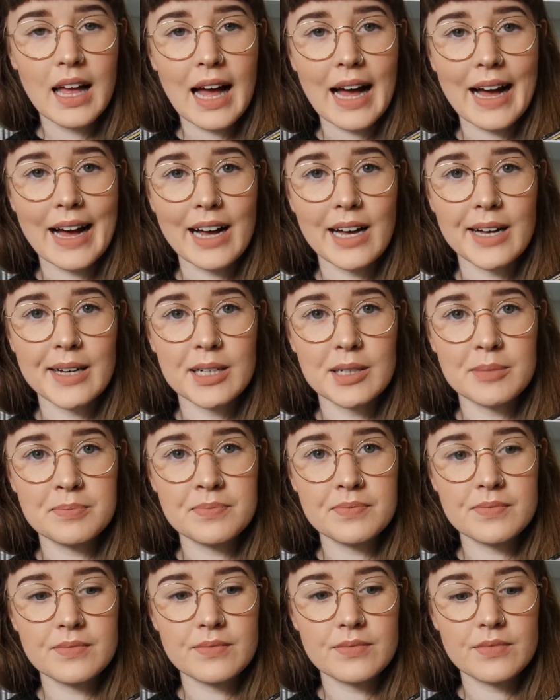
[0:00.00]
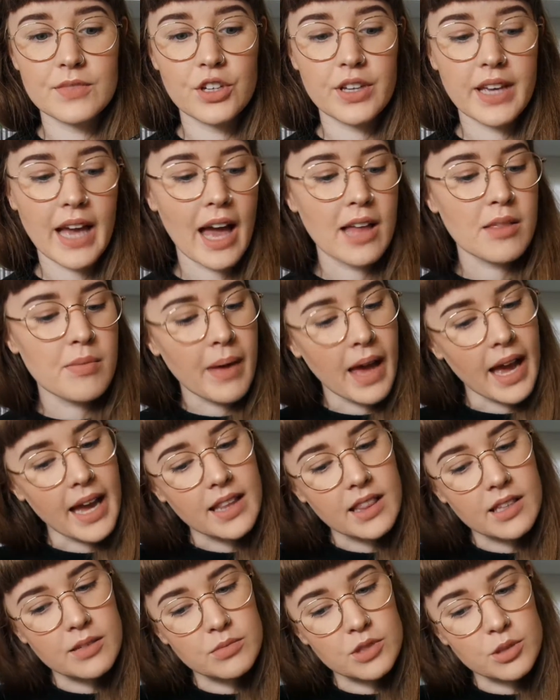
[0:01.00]
You can
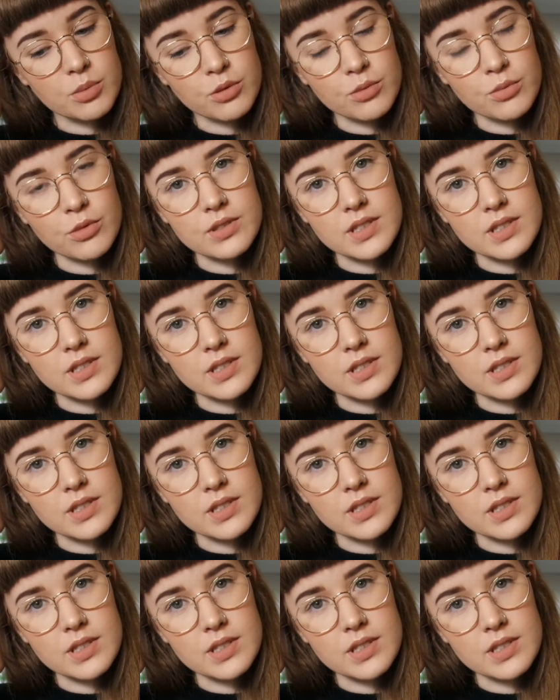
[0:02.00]
paint them to put